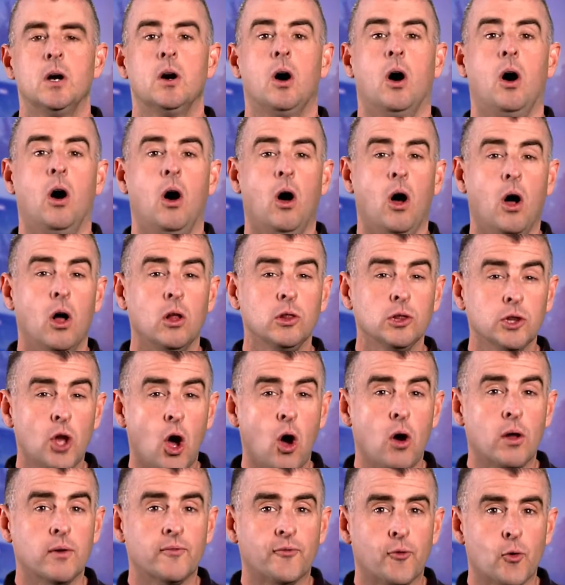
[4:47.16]
All
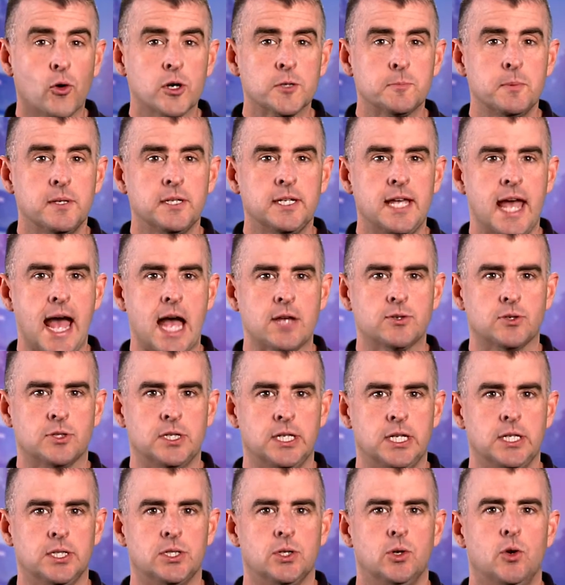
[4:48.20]
law enforcement
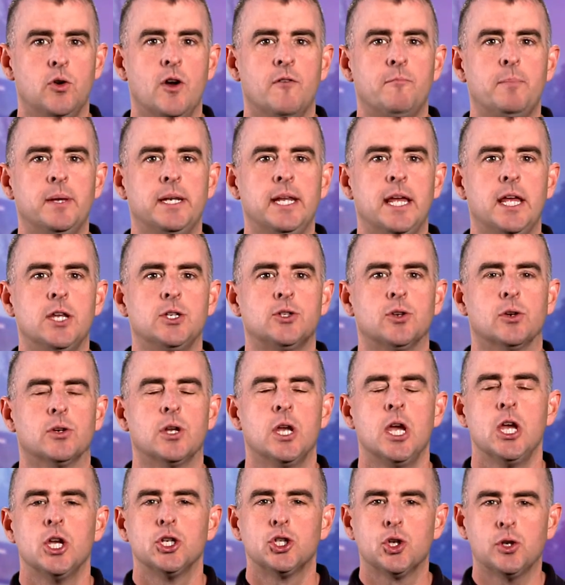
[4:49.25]
casualties who have been injured
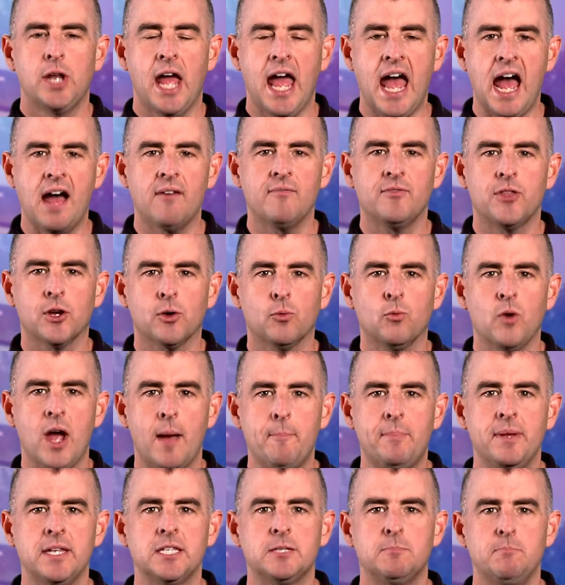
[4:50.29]
should have their
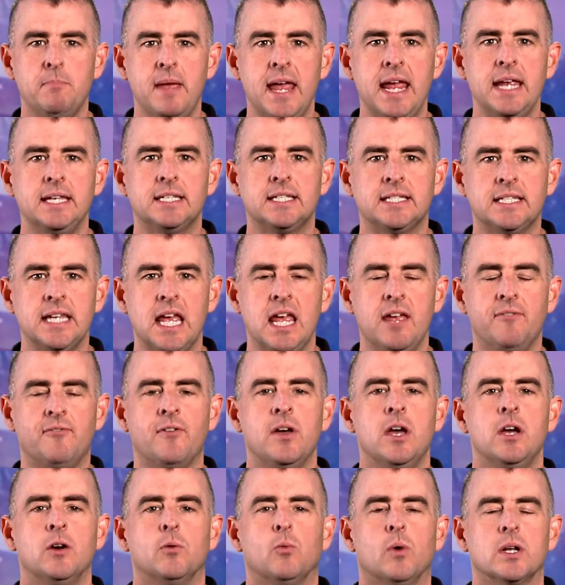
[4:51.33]
weapons made safe
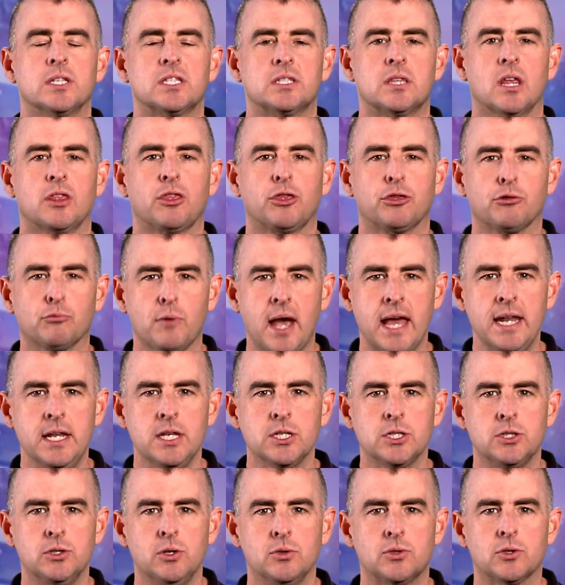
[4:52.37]
once the threat
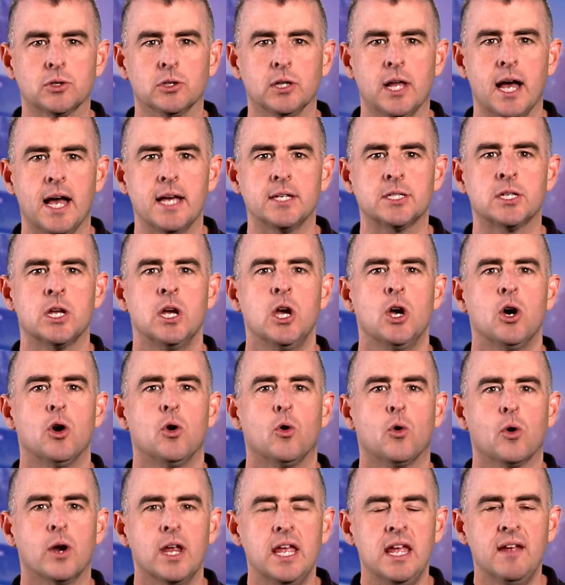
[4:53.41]
is neutralized
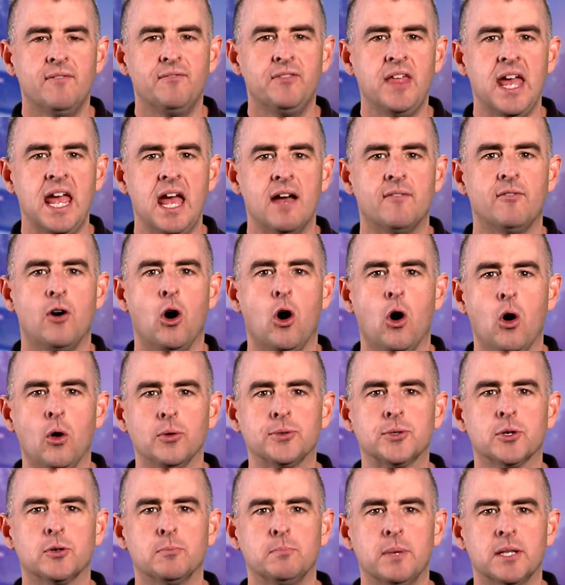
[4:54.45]
or if they have
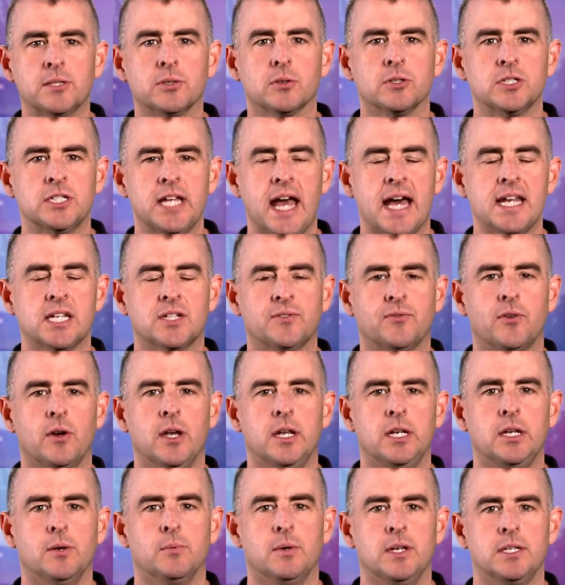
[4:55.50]
altered mental status for
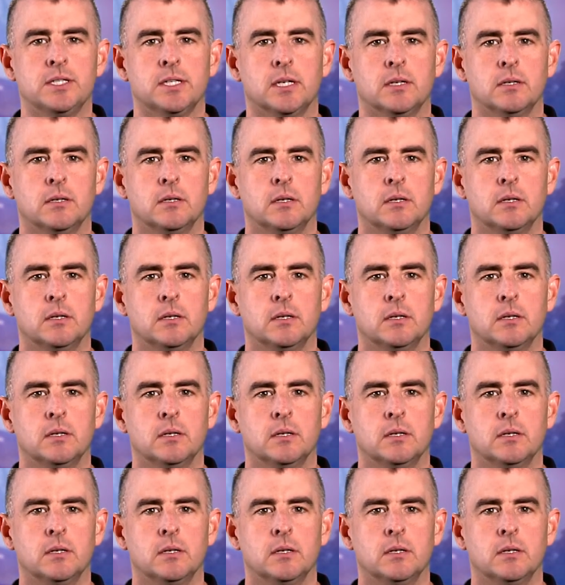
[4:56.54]
any reason.